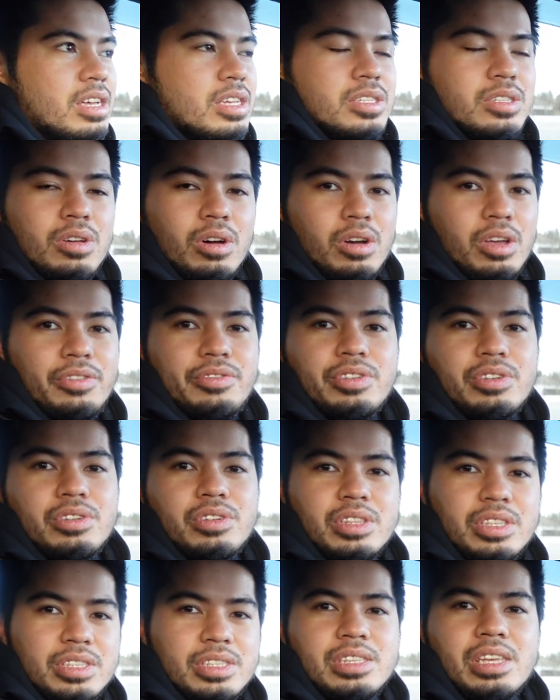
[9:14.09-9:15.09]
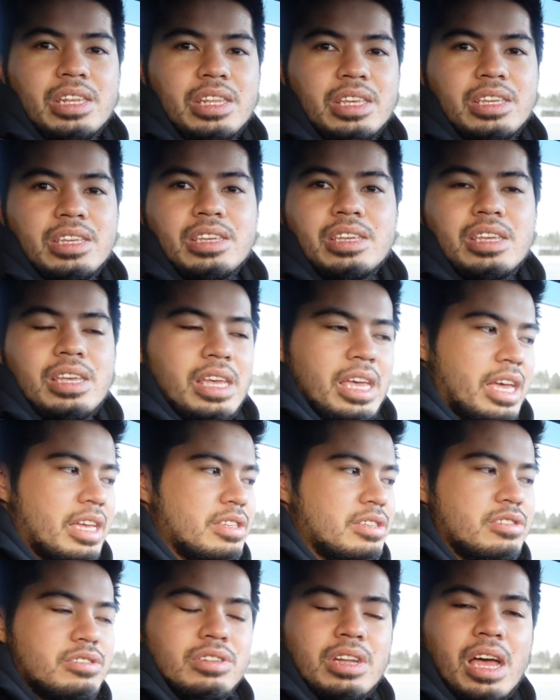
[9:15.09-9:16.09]
So if you're in the city
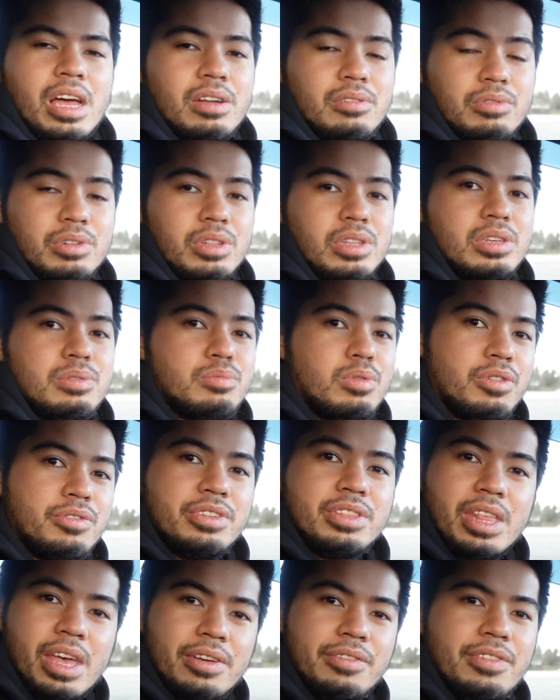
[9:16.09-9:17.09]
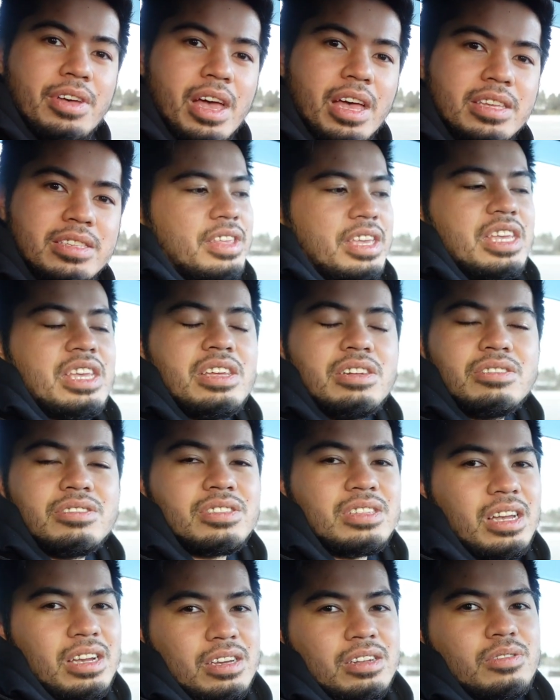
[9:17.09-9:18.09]
and you're not really moving that fast, the heater is
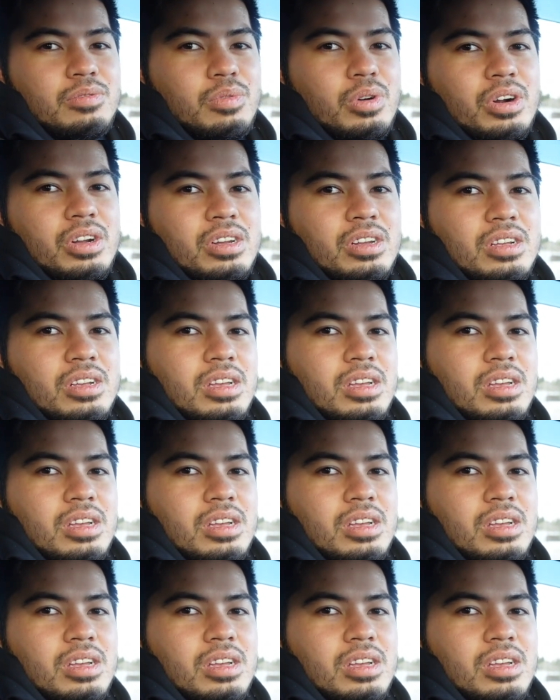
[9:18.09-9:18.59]
not gonna work.